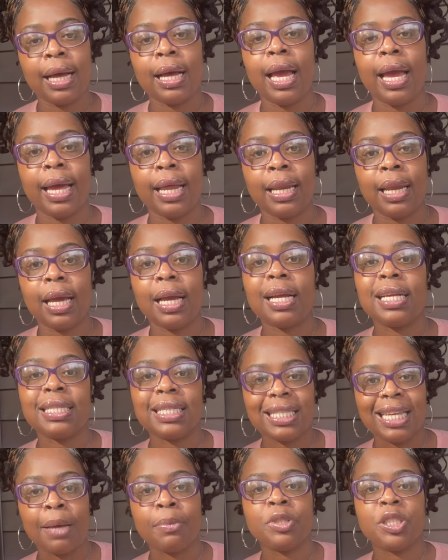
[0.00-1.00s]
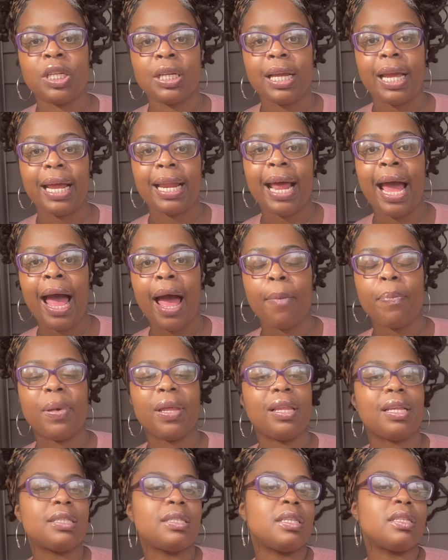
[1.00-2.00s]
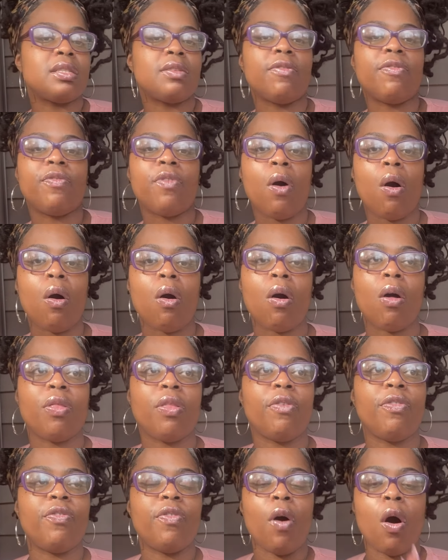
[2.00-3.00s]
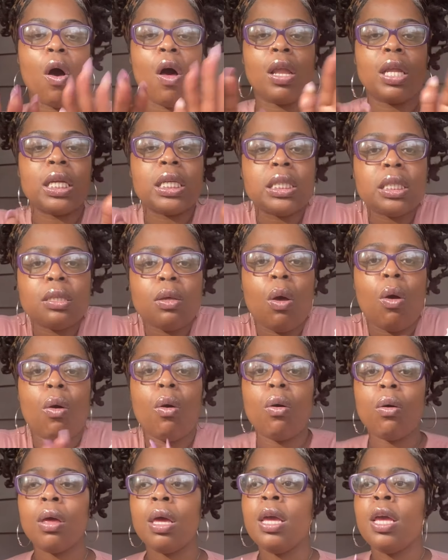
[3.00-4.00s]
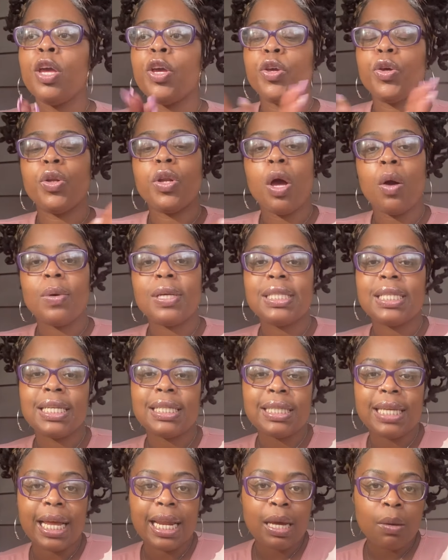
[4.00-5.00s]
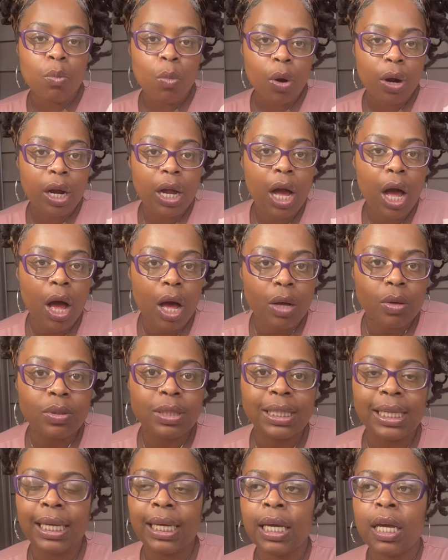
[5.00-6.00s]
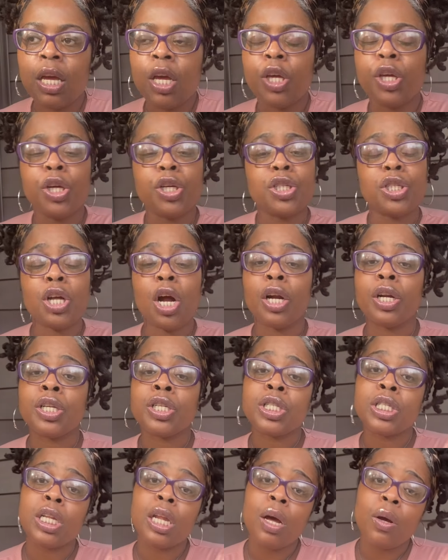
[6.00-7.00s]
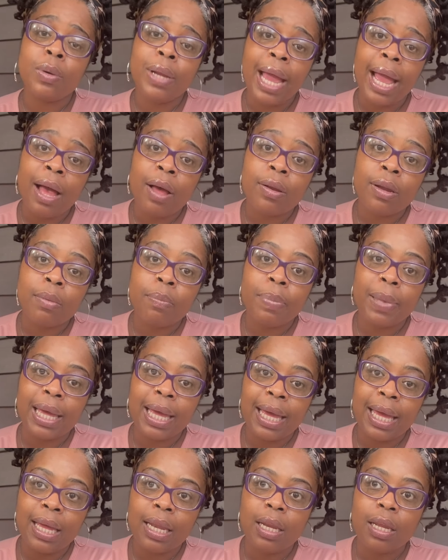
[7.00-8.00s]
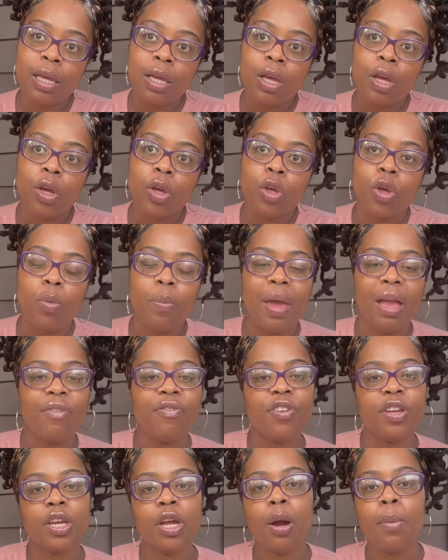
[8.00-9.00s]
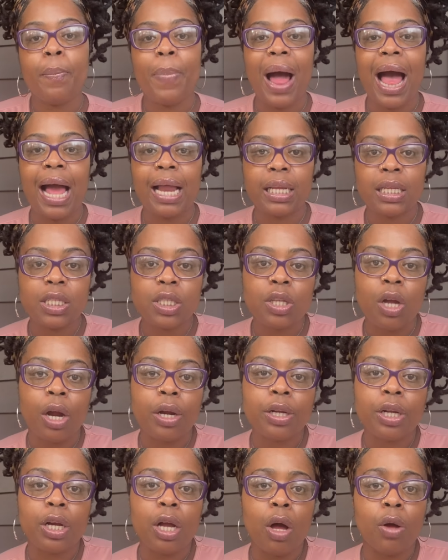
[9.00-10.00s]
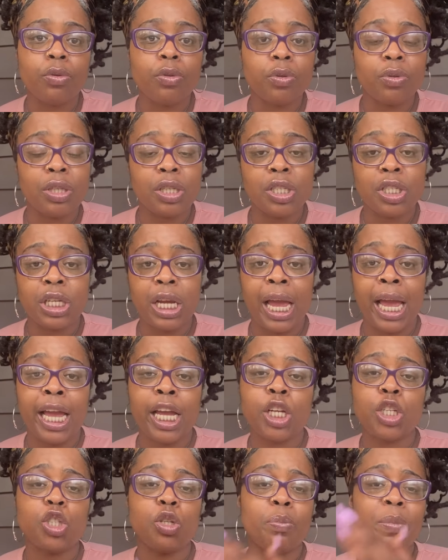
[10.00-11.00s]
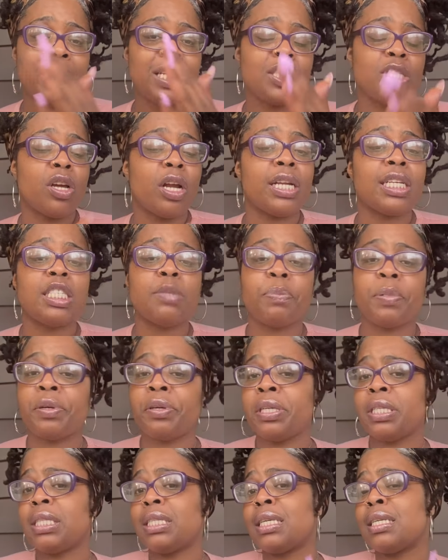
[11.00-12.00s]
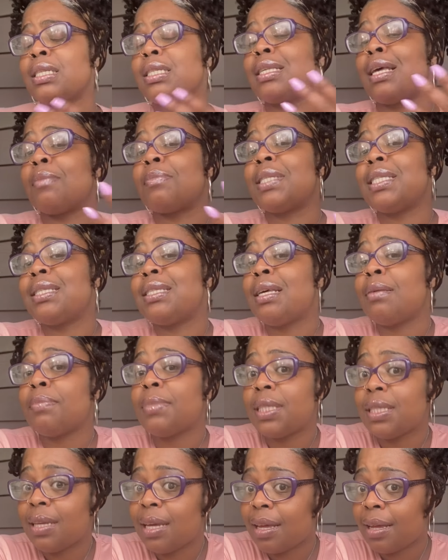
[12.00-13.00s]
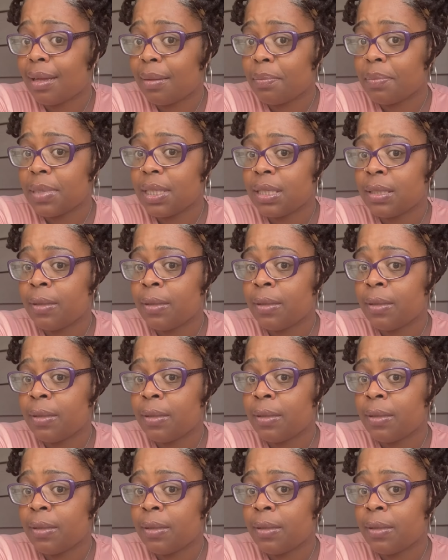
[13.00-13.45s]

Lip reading: and conception can happen. This is the fall. The fall is on. You know, it's getting more cozy. You're starting to slow down a bit. You may feel your body starting to go through the change. You may start experiencing some symptoms